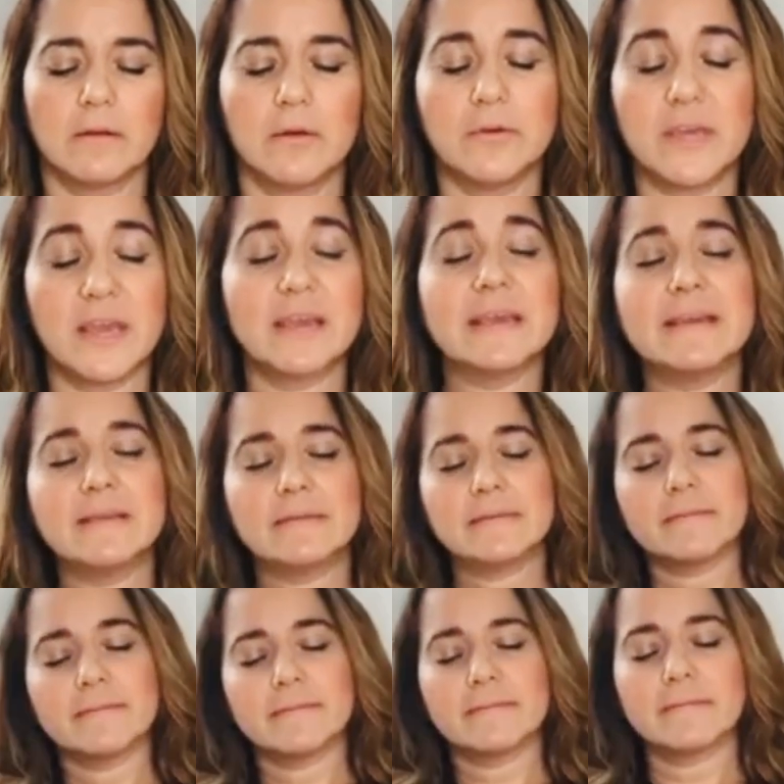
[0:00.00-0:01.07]
okay
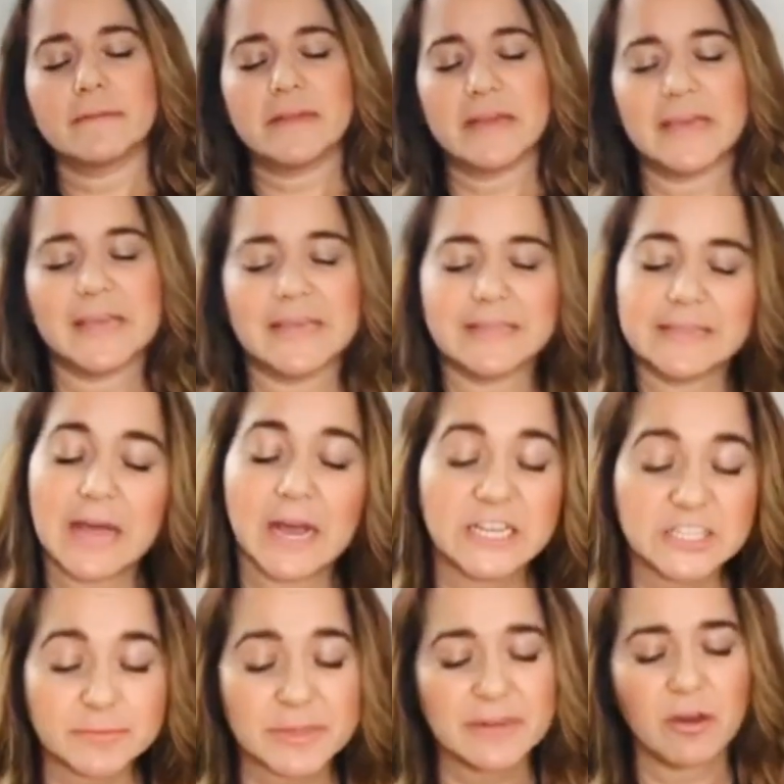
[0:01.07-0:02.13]
it
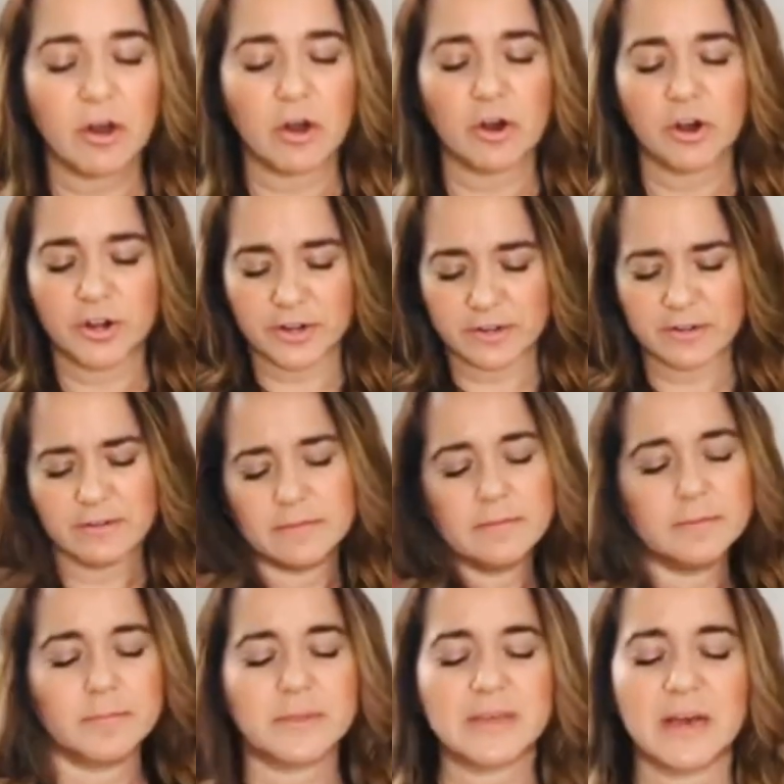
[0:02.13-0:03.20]
has been hard
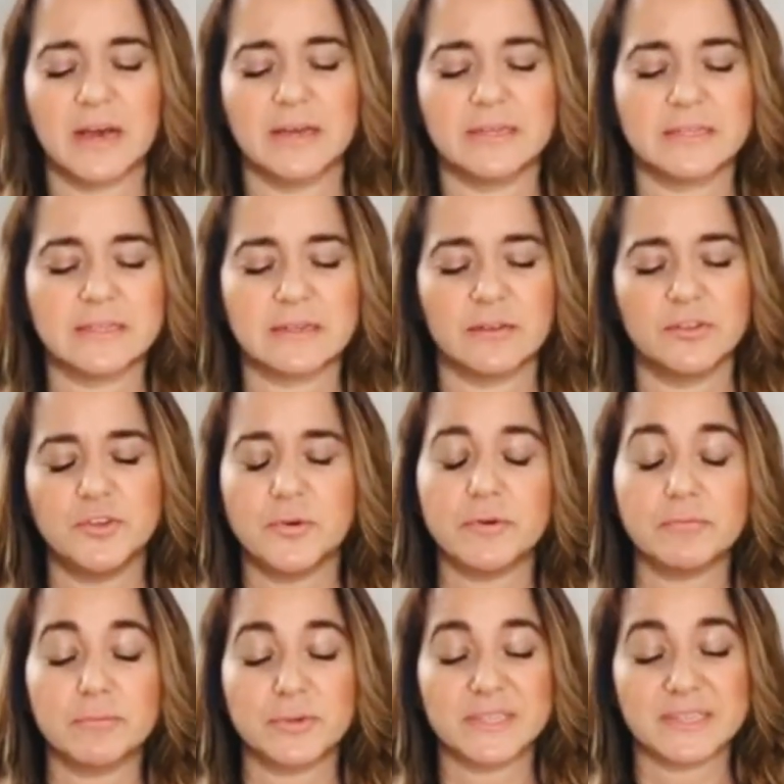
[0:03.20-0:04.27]
because your
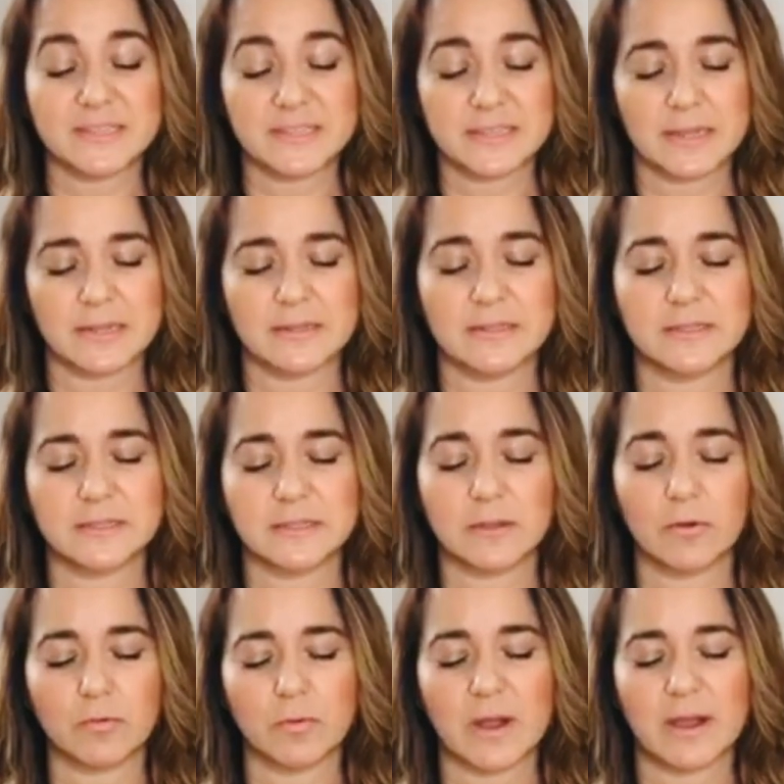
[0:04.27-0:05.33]
resistance
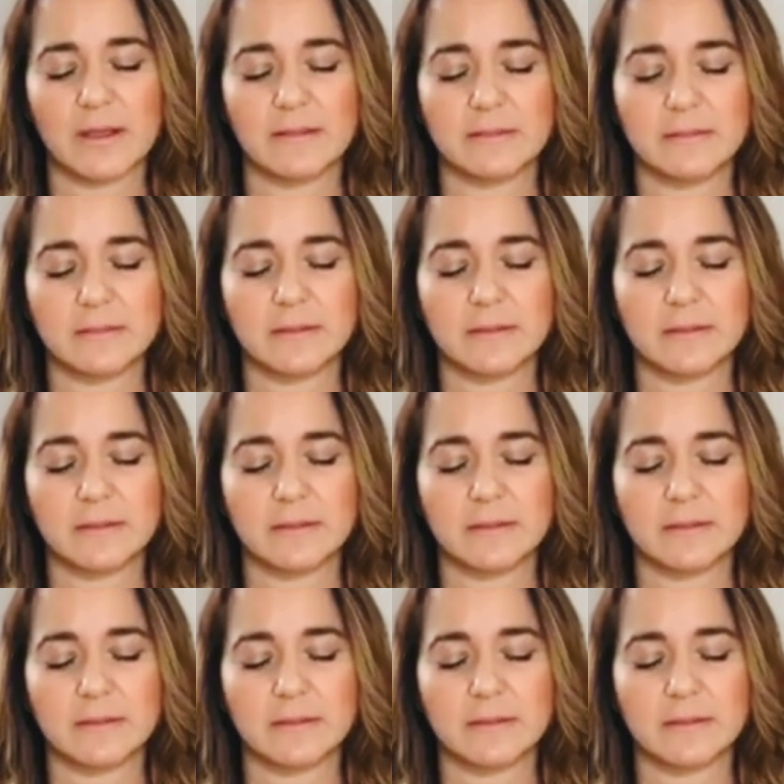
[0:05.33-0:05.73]
what